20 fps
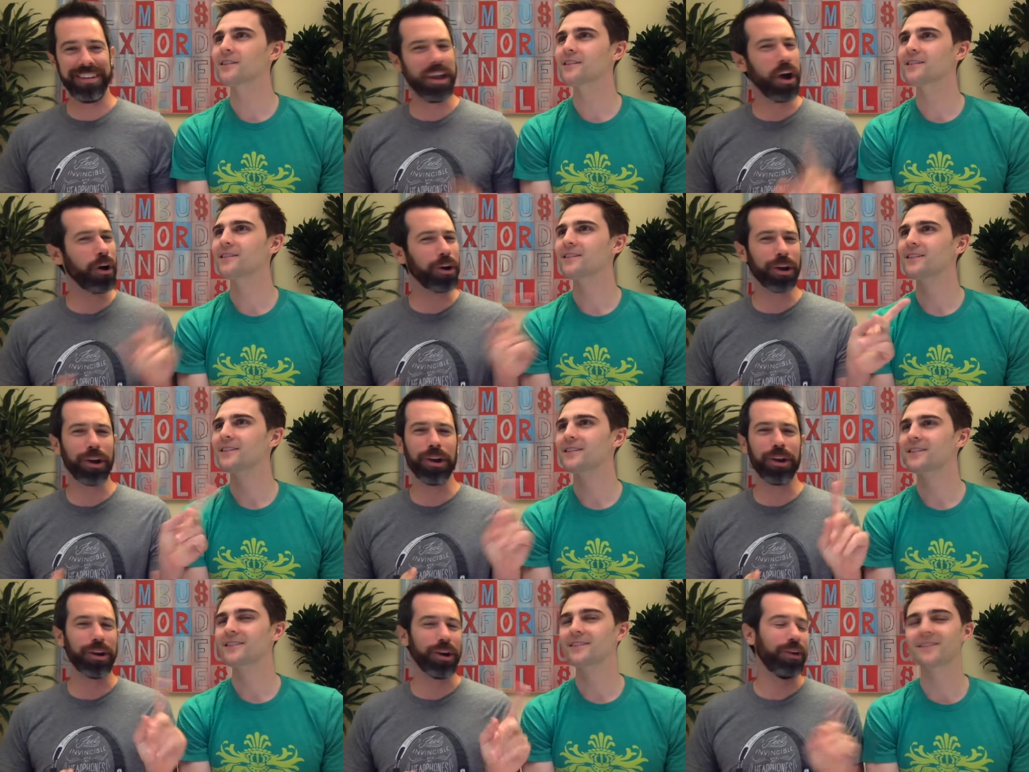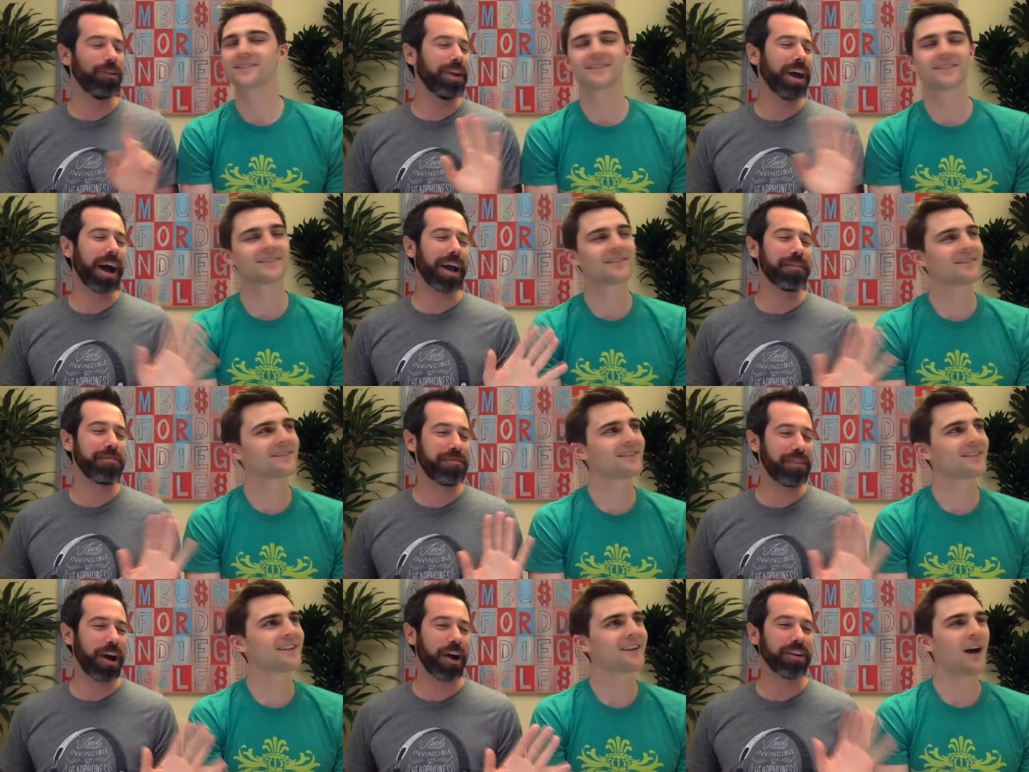Speaker 1: no, no, no, no, not a
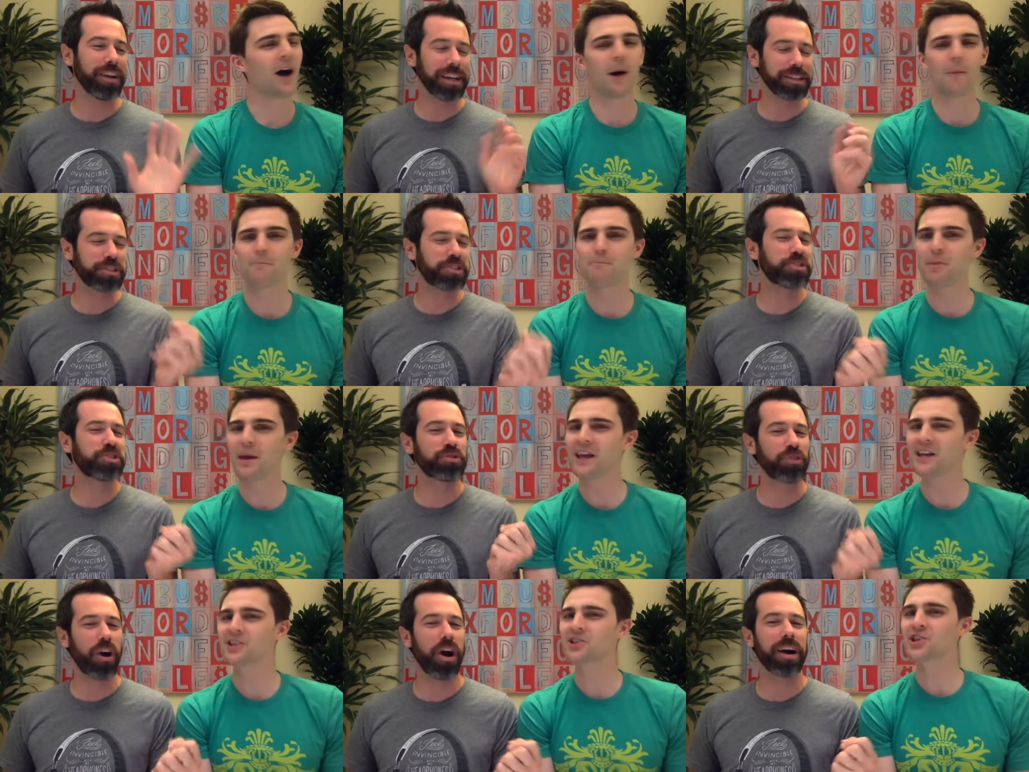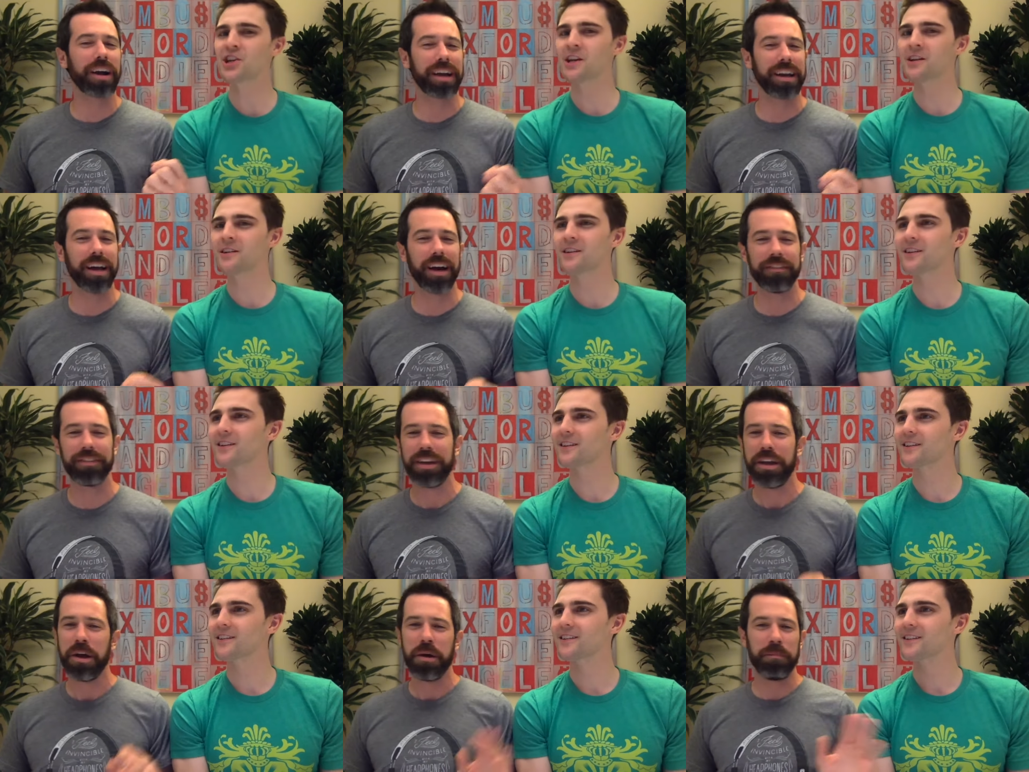falcon. Not strong Pigeon?
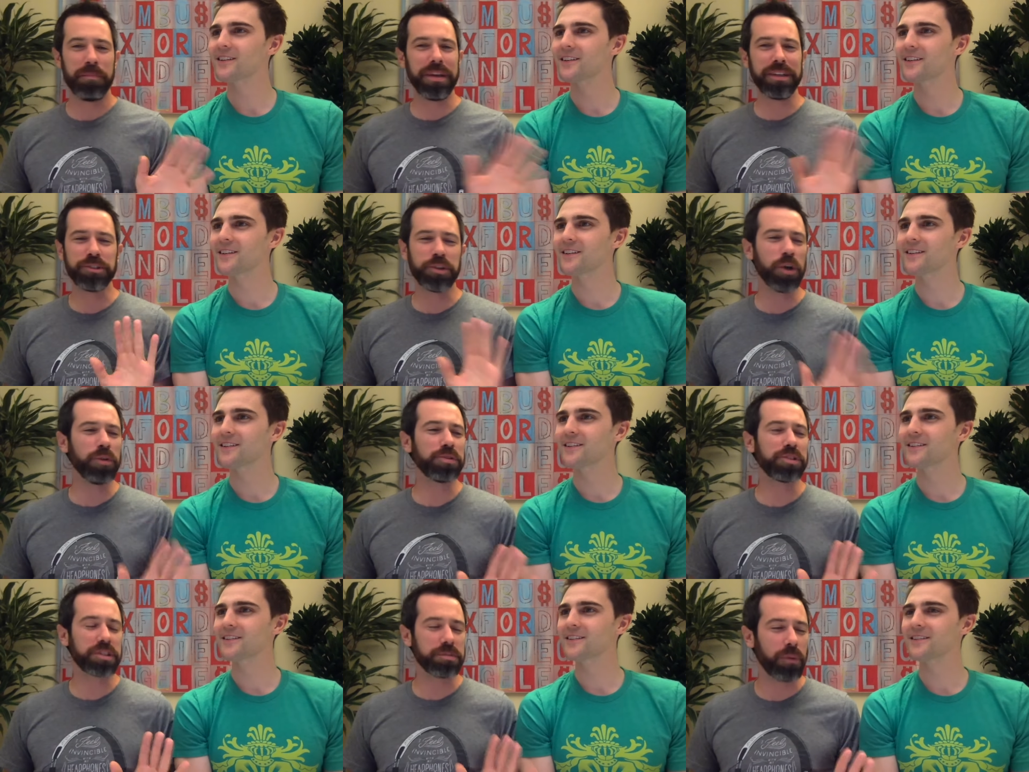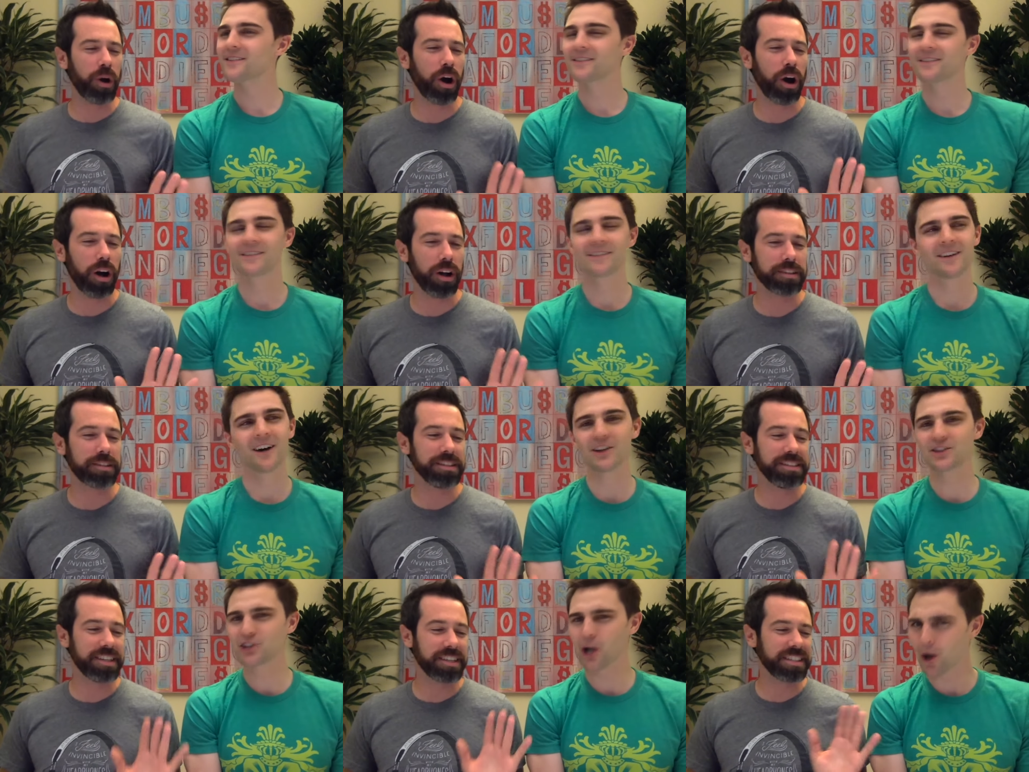enough. P- too small.
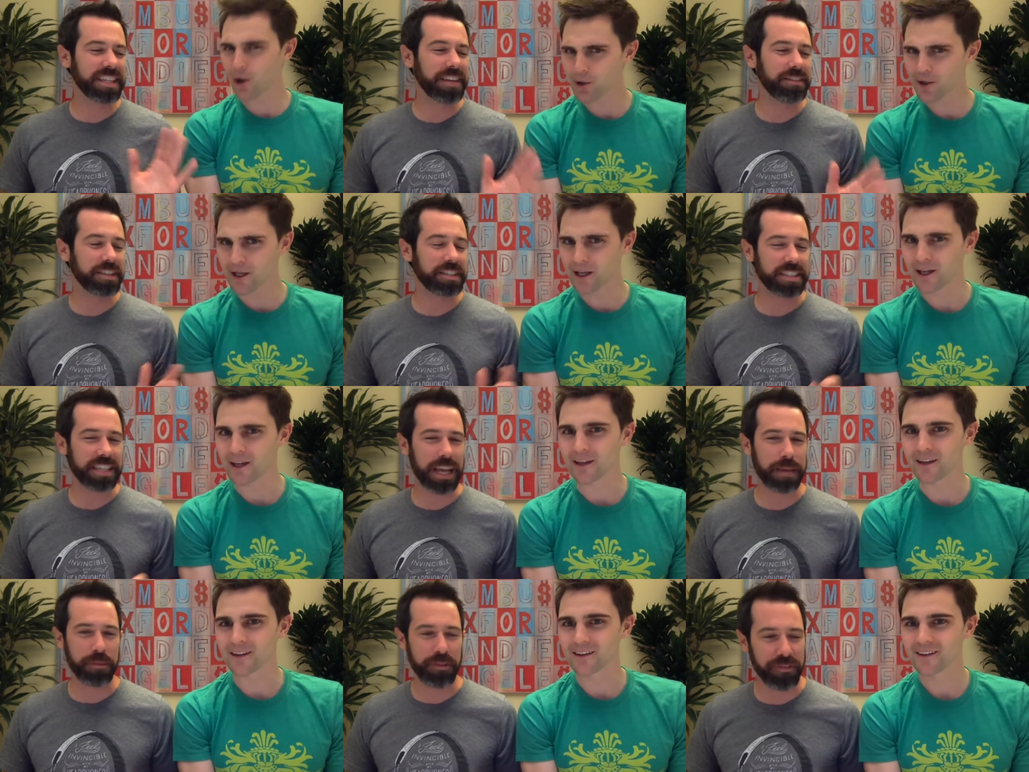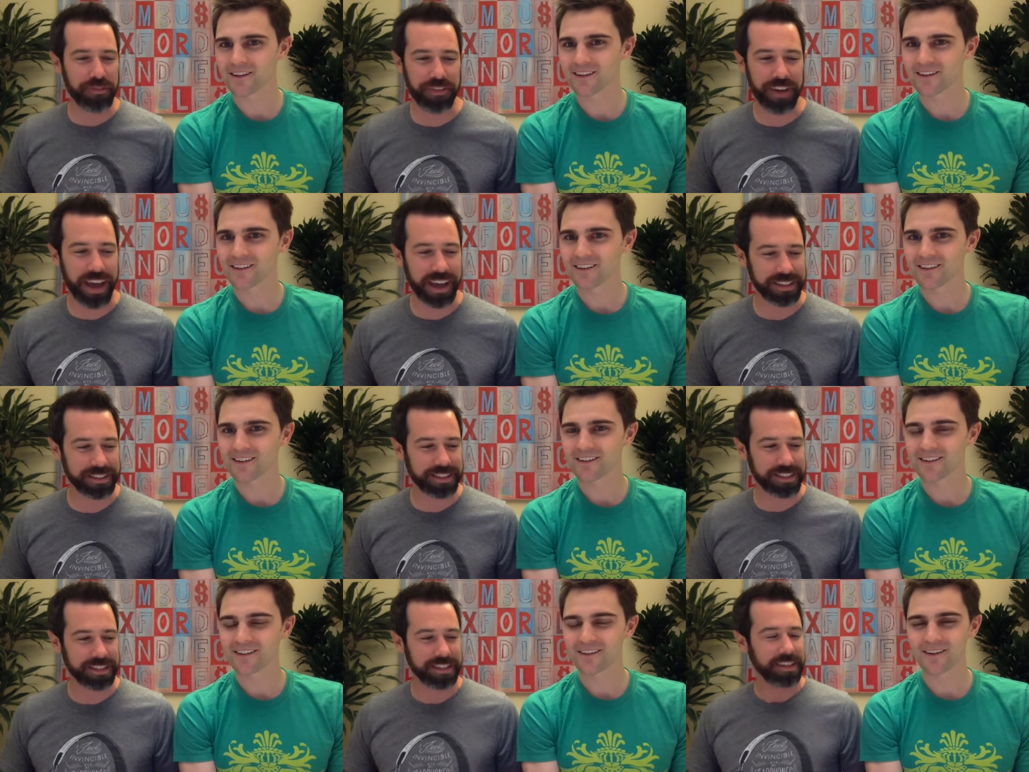It doesn't turkey. have the same
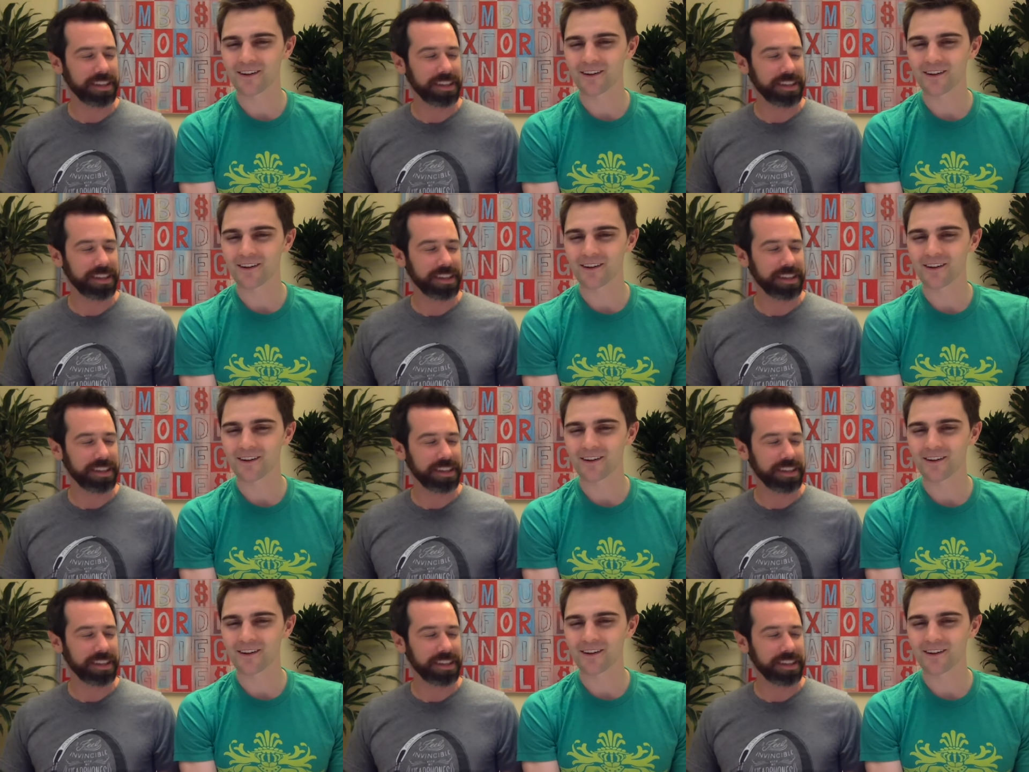effect.